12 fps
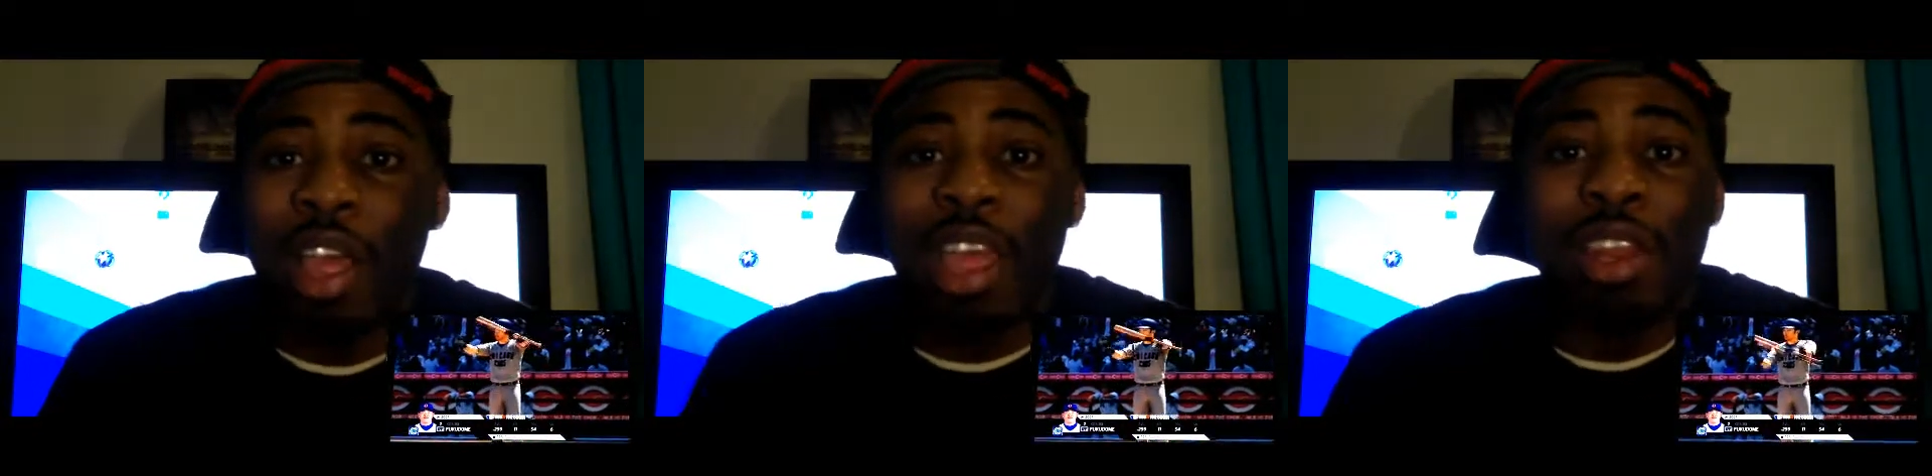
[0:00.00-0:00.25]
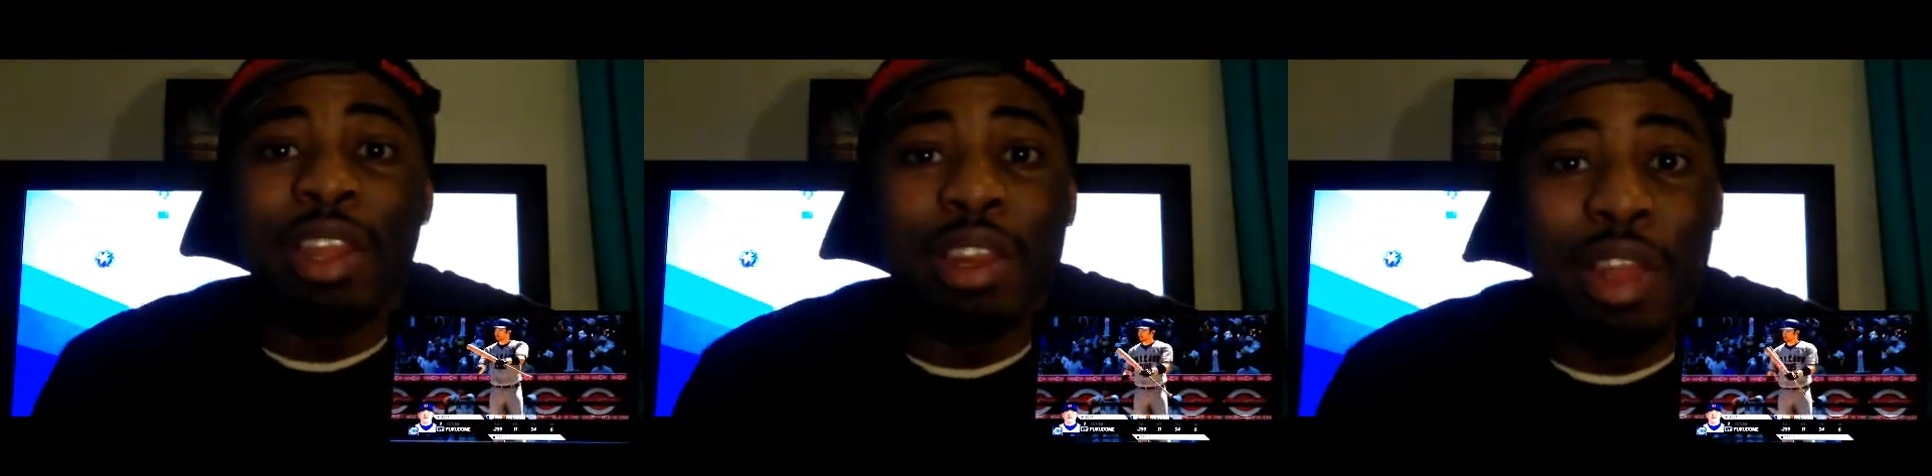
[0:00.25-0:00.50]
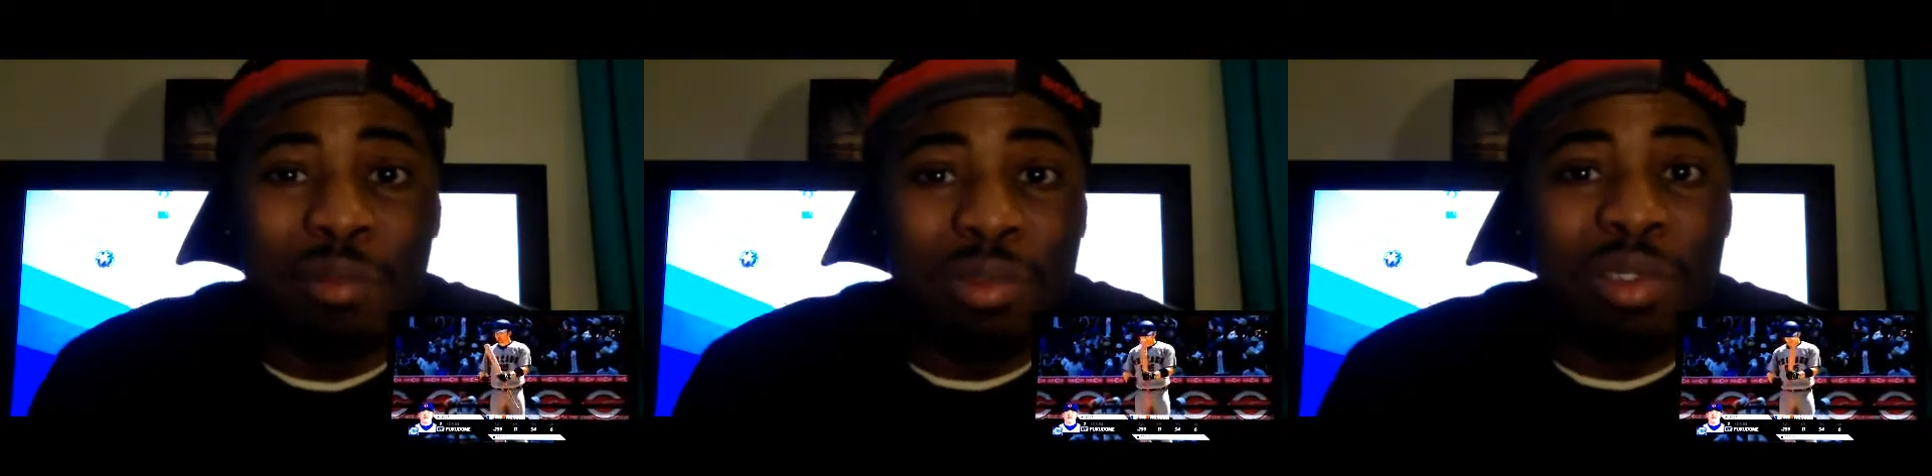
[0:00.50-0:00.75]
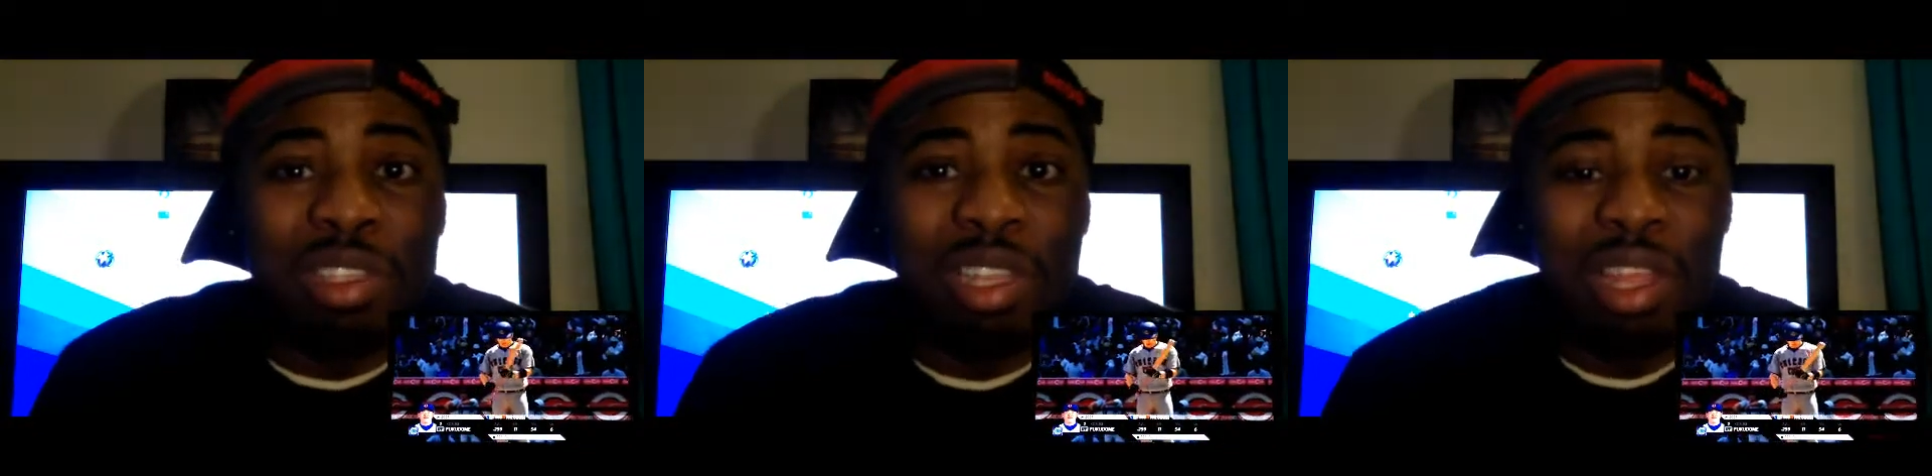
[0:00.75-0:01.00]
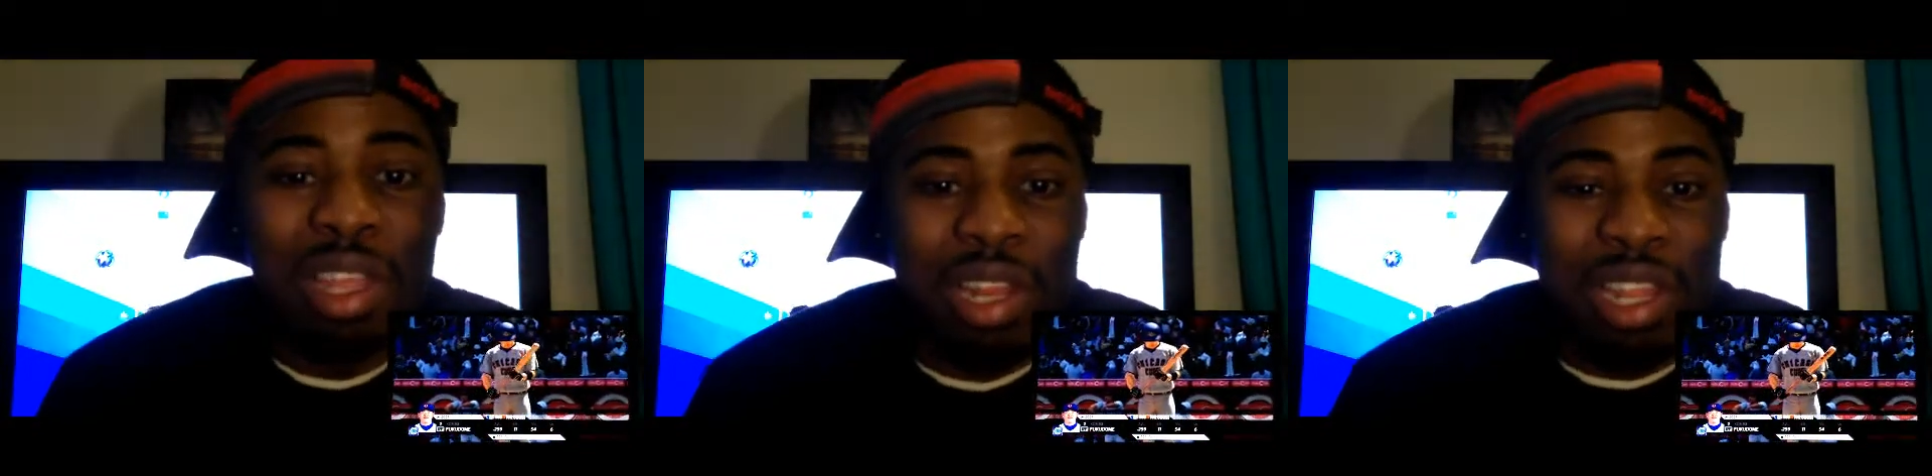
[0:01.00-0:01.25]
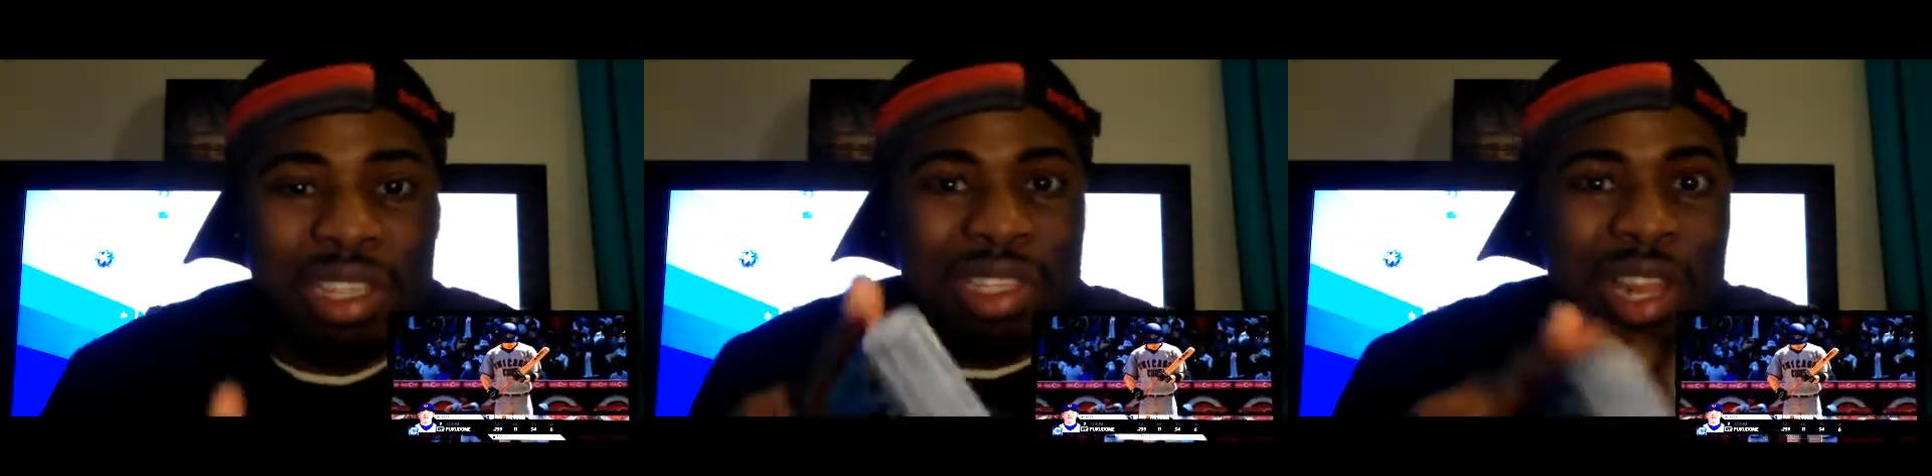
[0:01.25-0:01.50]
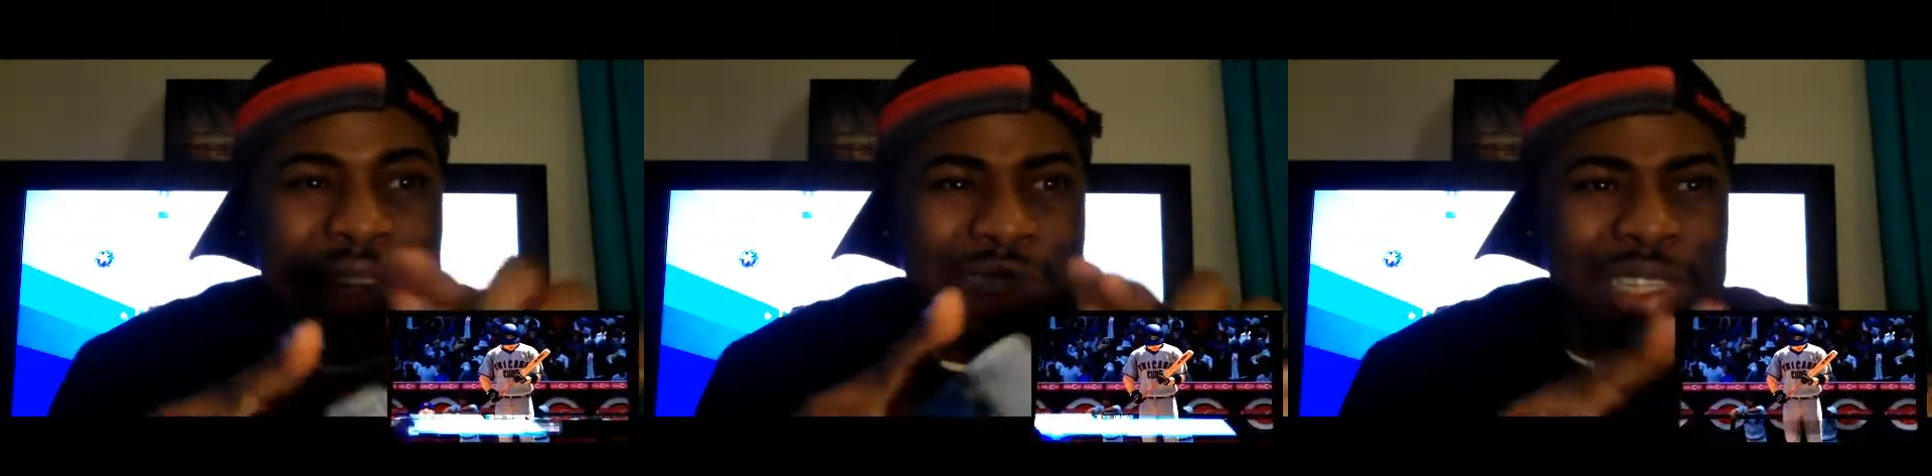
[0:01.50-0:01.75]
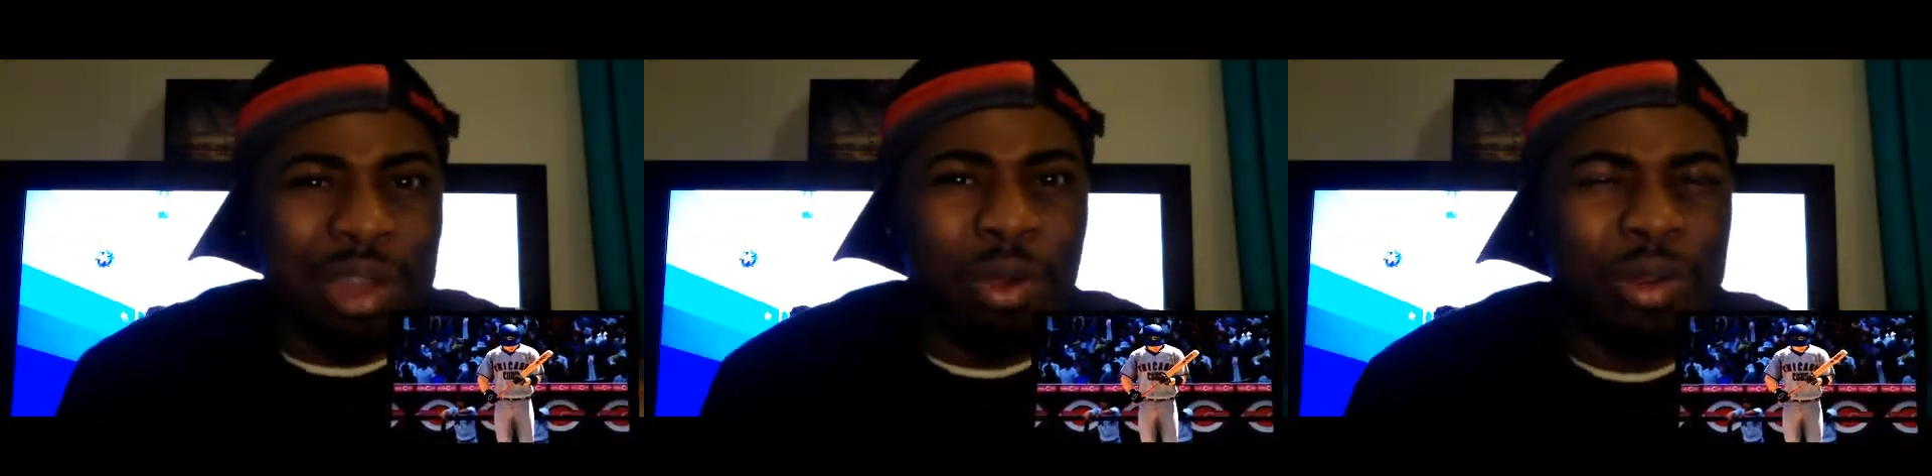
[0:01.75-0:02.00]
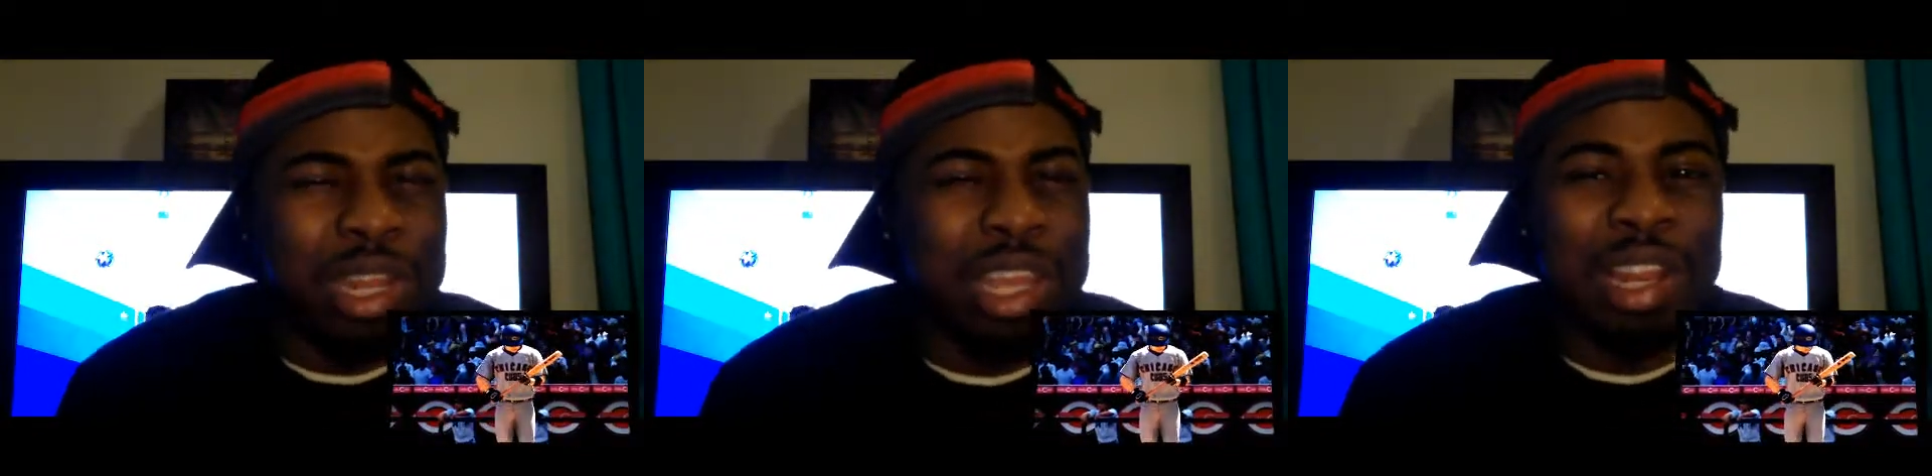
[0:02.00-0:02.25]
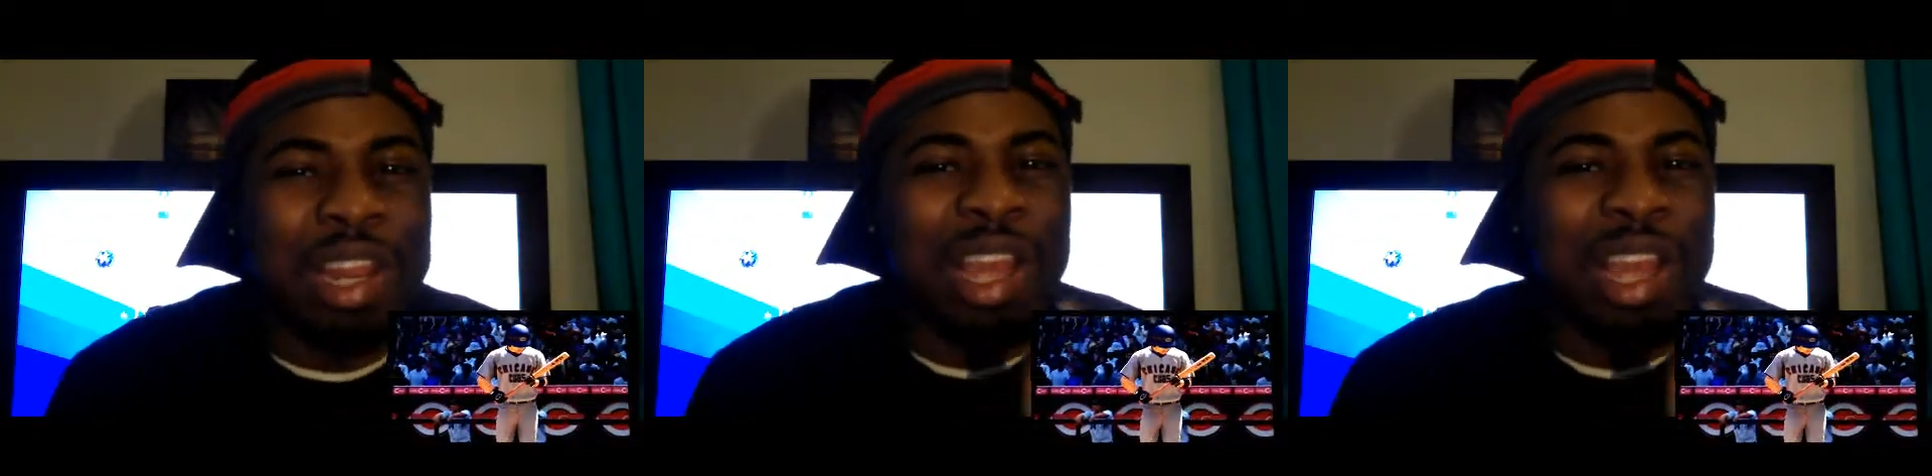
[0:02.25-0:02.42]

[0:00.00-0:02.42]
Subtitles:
and the numbers that's like sewn in.